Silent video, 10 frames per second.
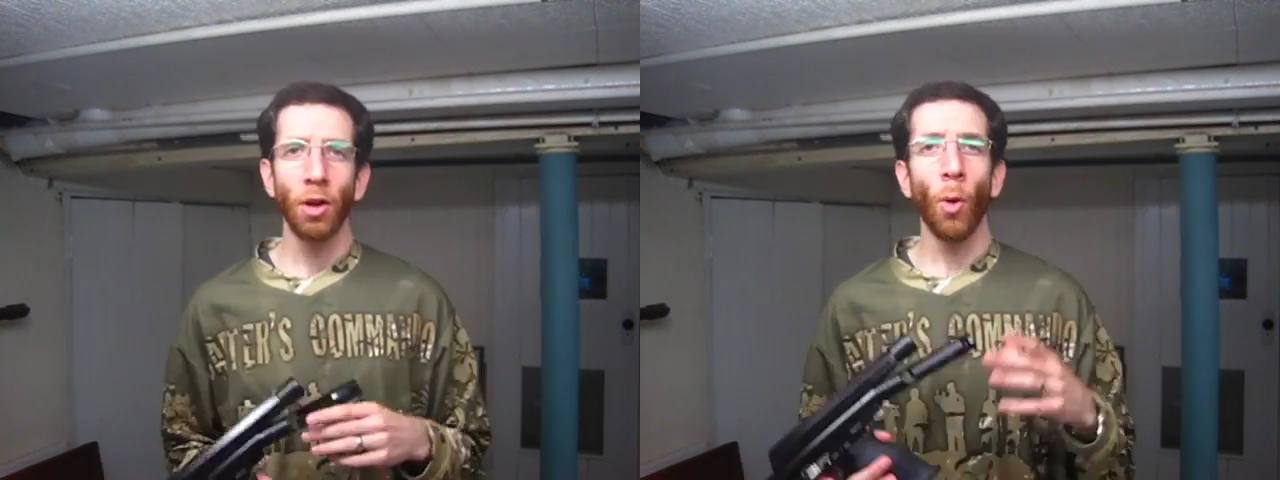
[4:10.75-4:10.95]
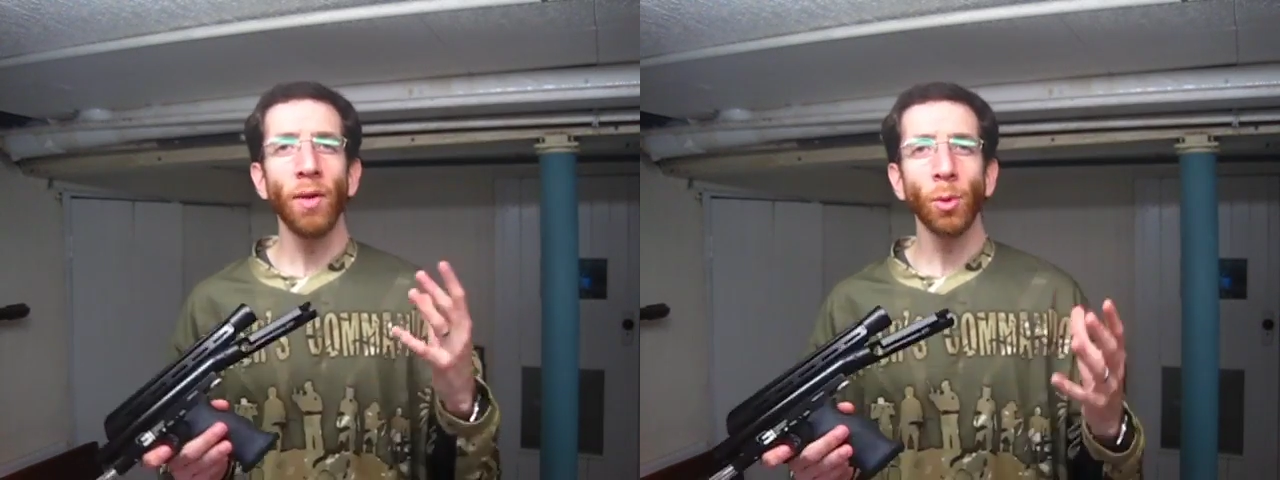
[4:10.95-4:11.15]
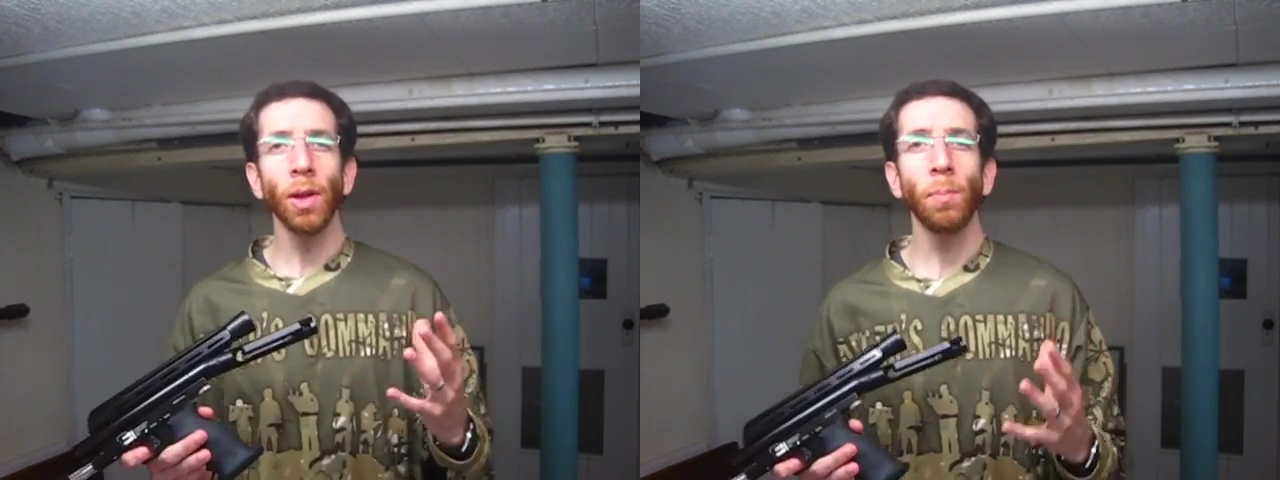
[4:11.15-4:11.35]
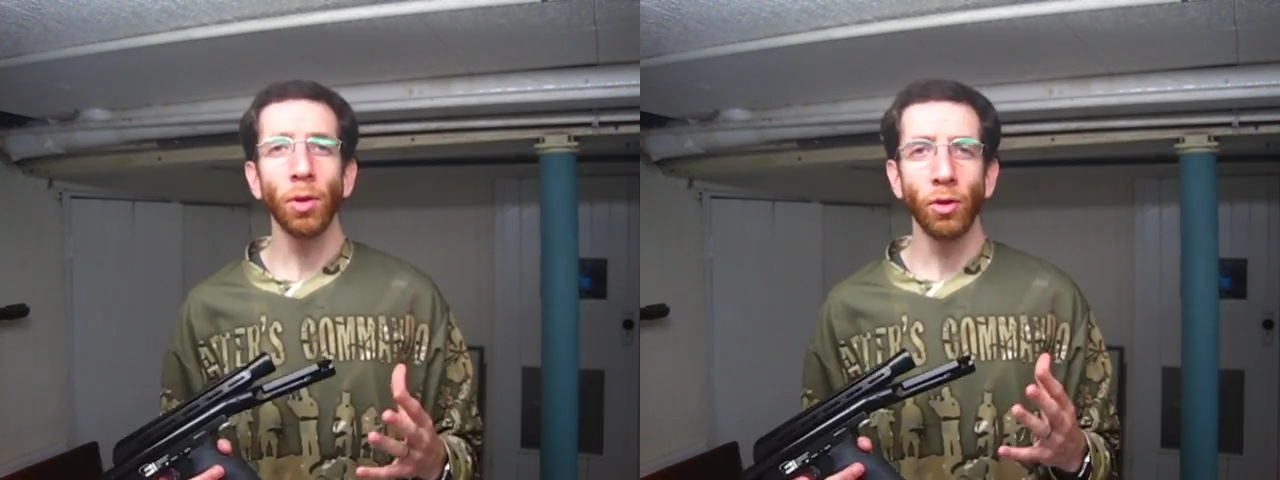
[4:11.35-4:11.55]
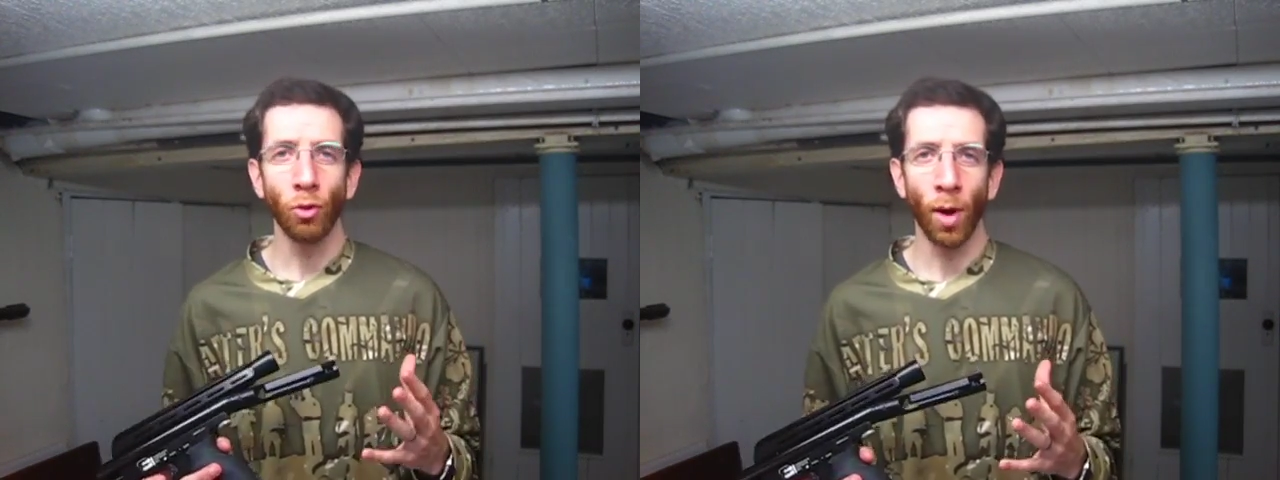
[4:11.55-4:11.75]
Now, I've really
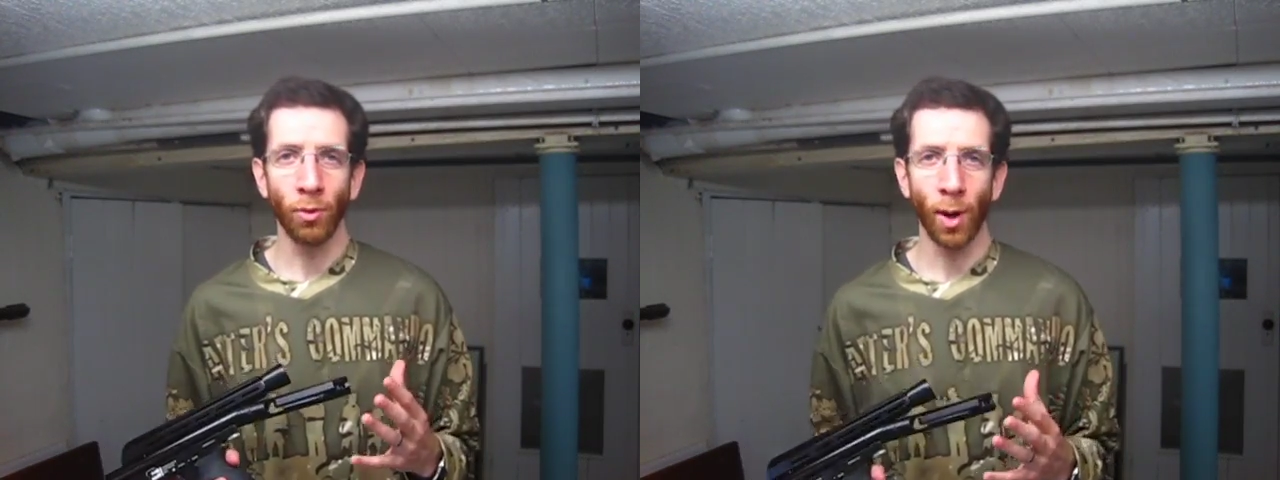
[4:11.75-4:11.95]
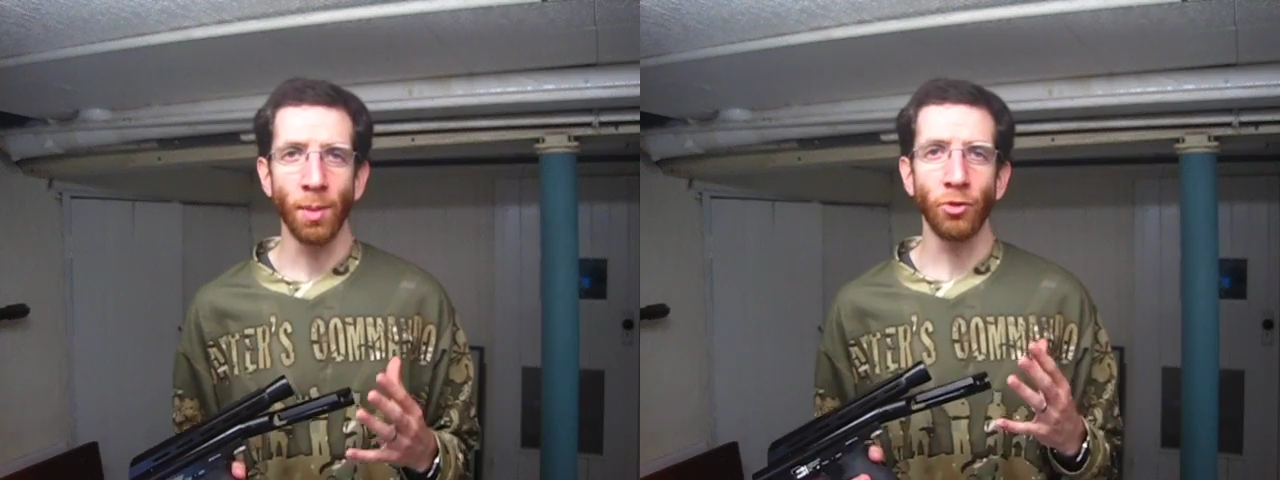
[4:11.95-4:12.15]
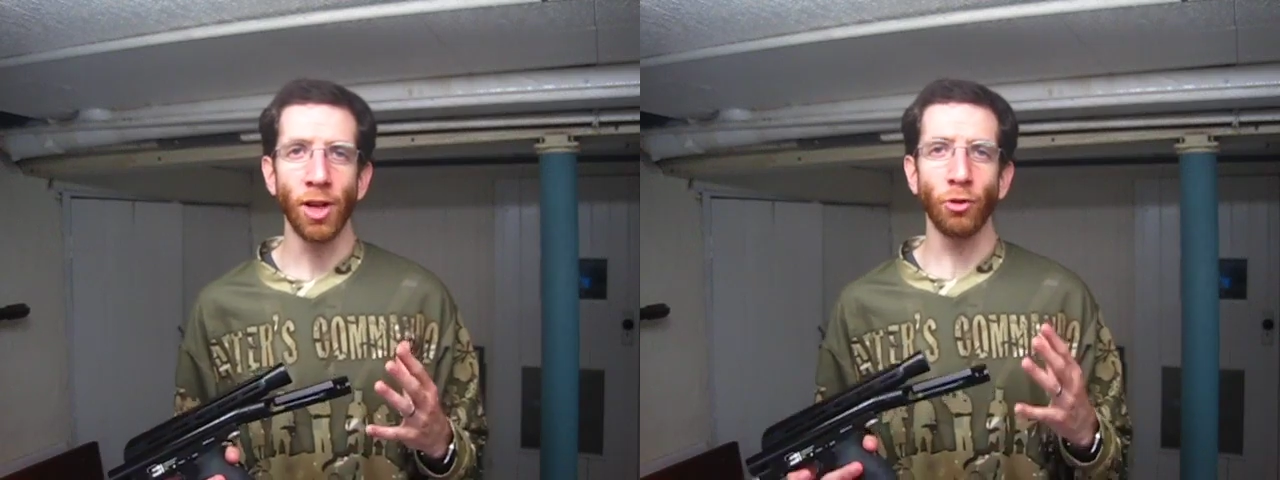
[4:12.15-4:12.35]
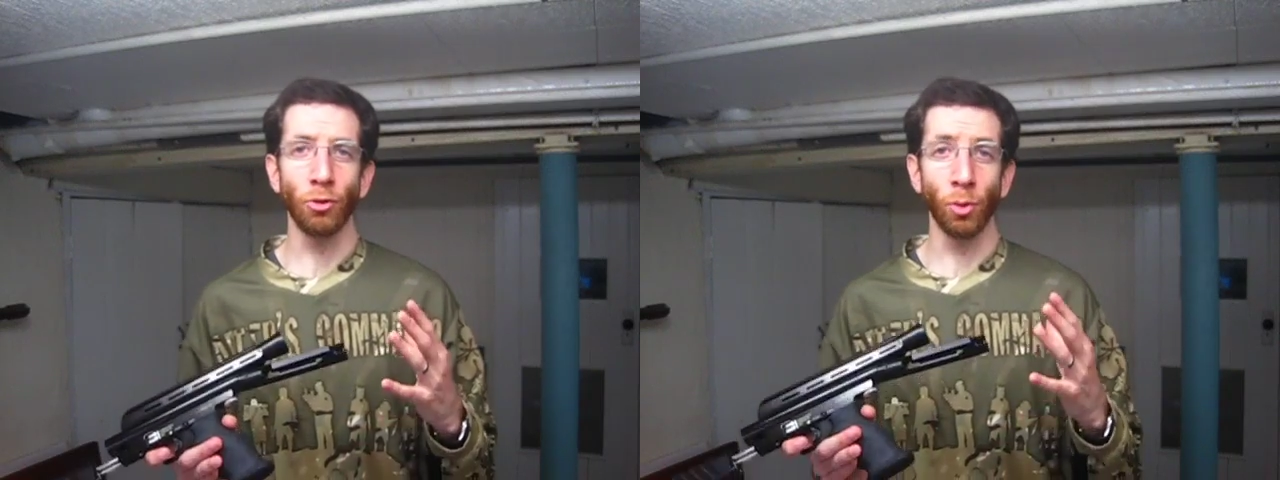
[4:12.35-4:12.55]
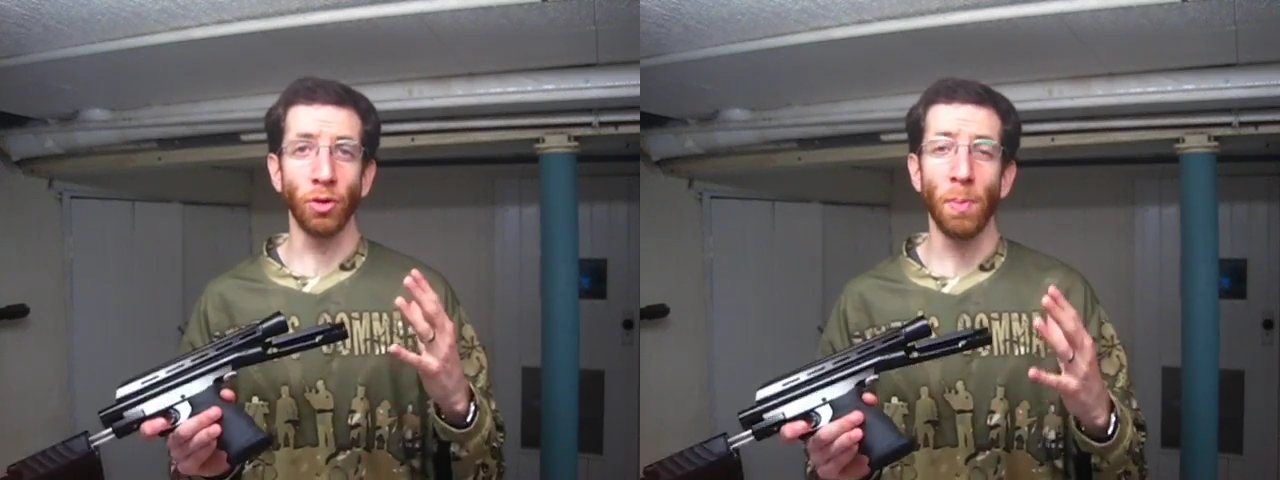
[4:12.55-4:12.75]
put this 12 gram changer through its